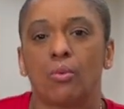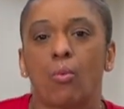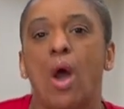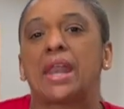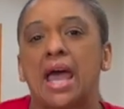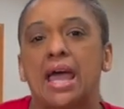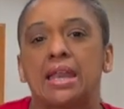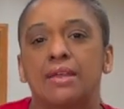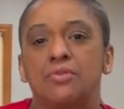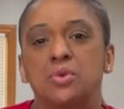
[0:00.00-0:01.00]
why not?
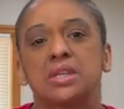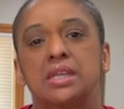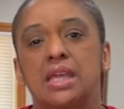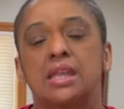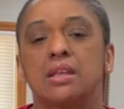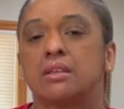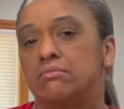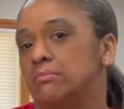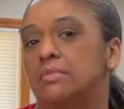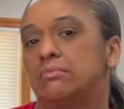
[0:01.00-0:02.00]
If you can get it,
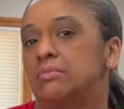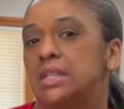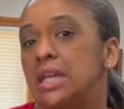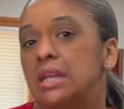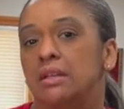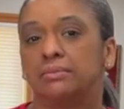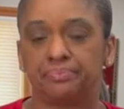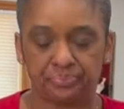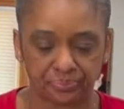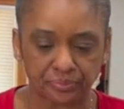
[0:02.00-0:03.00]
get it.
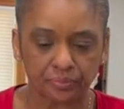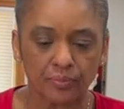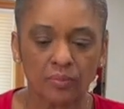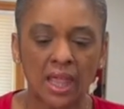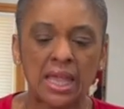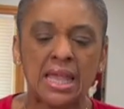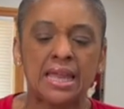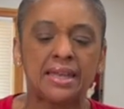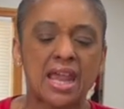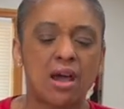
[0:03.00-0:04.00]

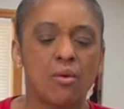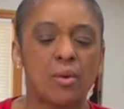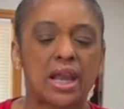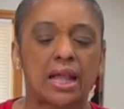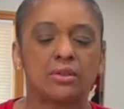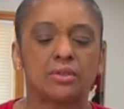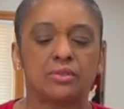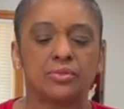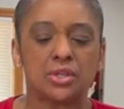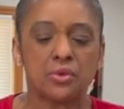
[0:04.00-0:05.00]
Now, what I
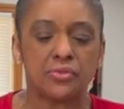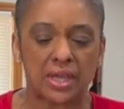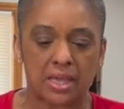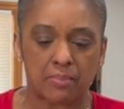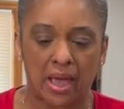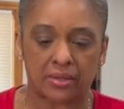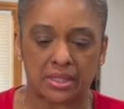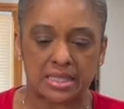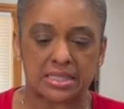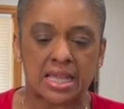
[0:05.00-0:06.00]
do think about
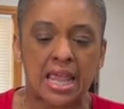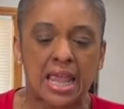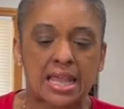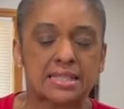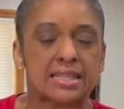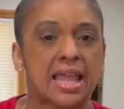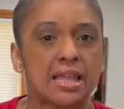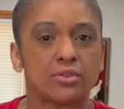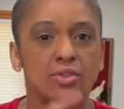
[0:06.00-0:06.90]
this is that